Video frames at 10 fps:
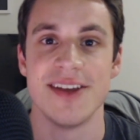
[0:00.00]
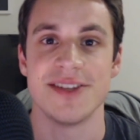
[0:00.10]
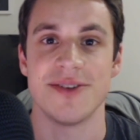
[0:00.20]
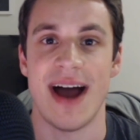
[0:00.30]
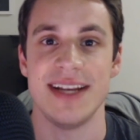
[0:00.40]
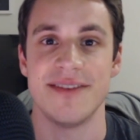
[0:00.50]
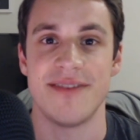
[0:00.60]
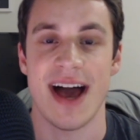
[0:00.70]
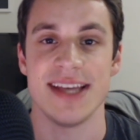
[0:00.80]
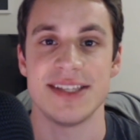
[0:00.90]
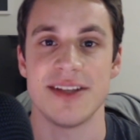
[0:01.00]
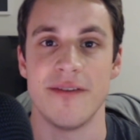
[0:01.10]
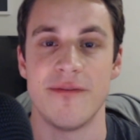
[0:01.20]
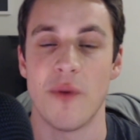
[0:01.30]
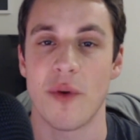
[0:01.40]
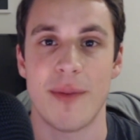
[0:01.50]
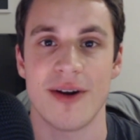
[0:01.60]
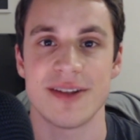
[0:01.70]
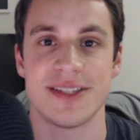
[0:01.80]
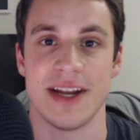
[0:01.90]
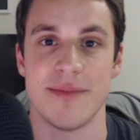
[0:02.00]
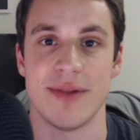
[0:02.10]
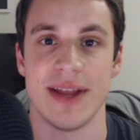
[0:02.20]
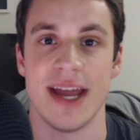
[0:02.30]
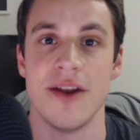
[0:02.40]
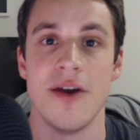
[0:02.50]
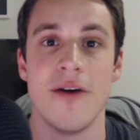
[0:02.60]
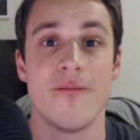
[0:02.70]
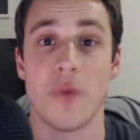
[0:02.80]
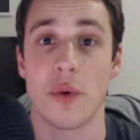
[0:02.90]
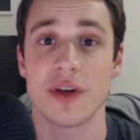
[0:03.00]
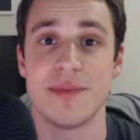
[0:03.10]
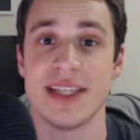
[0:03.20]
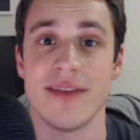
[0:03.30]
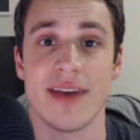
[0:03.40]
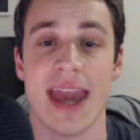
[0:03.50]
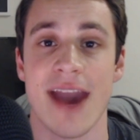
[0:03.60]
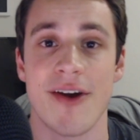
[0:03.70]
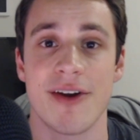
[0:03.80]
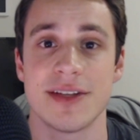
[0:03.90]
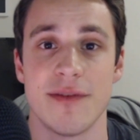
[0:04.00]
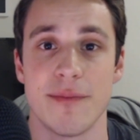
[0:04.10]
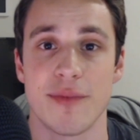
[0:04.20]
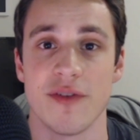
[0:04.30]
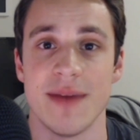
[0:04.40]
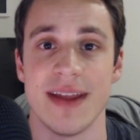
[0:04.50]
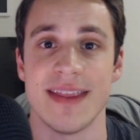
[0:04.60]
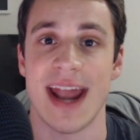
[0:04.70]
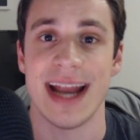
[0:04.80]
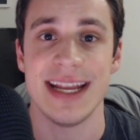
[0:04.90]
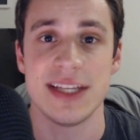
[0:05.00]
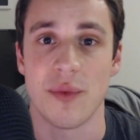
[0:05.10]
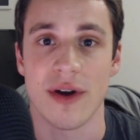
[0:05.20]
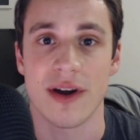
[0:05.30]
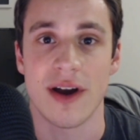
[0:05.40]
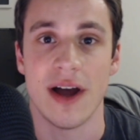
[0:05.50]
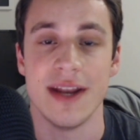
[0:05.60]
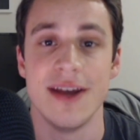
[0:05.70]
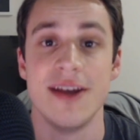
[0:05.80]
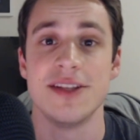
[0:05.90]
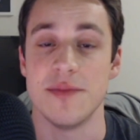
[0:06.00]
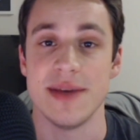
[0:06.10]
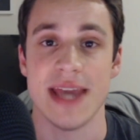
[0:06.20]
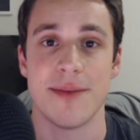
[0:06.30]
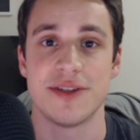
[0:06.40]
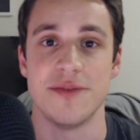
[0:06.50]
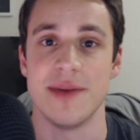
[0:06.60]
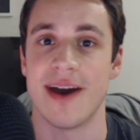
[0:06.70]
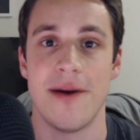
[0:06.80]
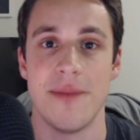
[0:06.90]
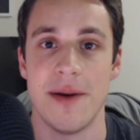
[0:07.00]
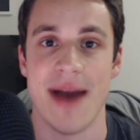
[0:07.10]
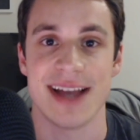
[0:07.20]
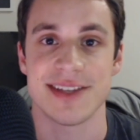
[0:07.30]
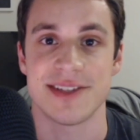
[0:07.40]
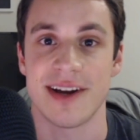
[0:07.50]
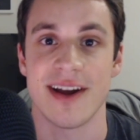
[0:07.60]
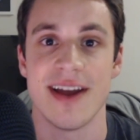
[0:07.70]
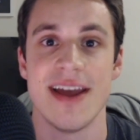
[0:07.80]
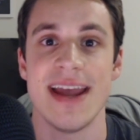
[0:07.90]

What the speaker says: So I devised a 4-part study plan, 4 specific areas of improvement that I need to work on to be able to become a master.